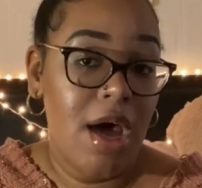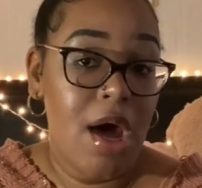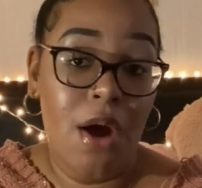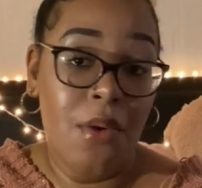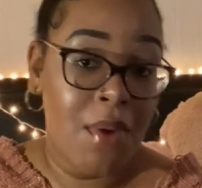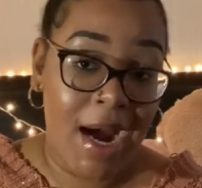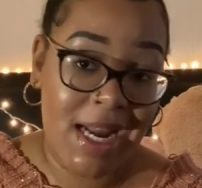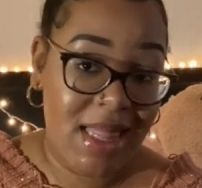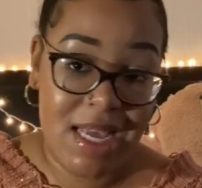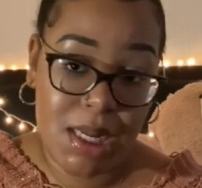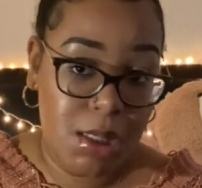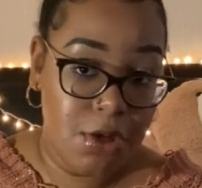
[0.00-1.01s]
a right
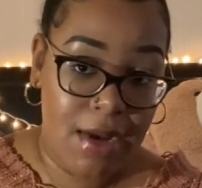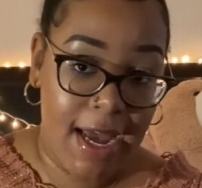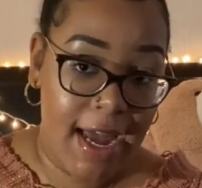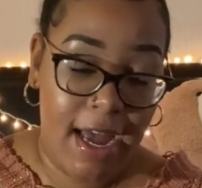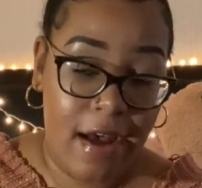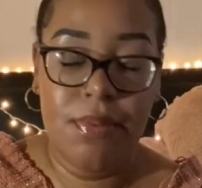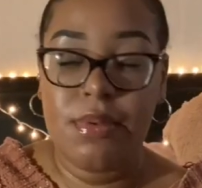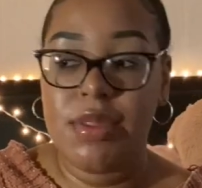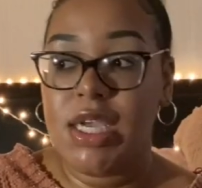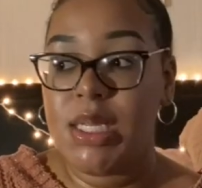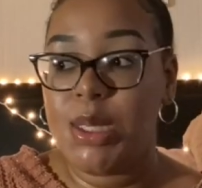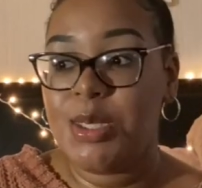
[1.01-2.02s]
that you have. People
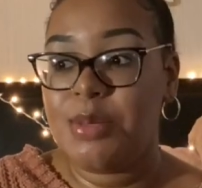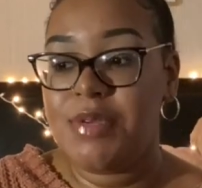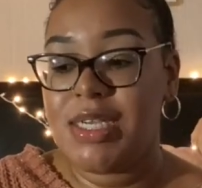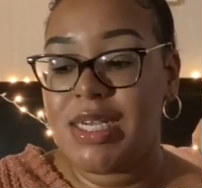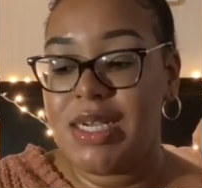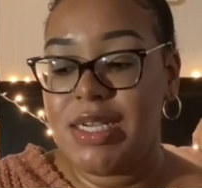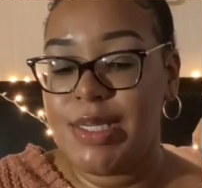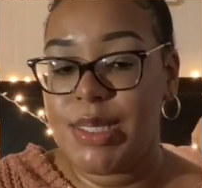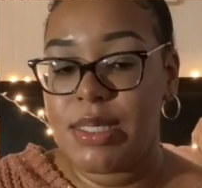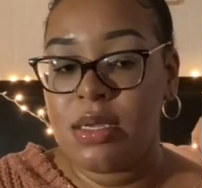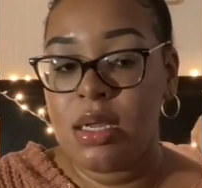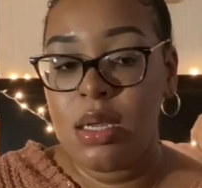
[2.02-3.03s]
think just because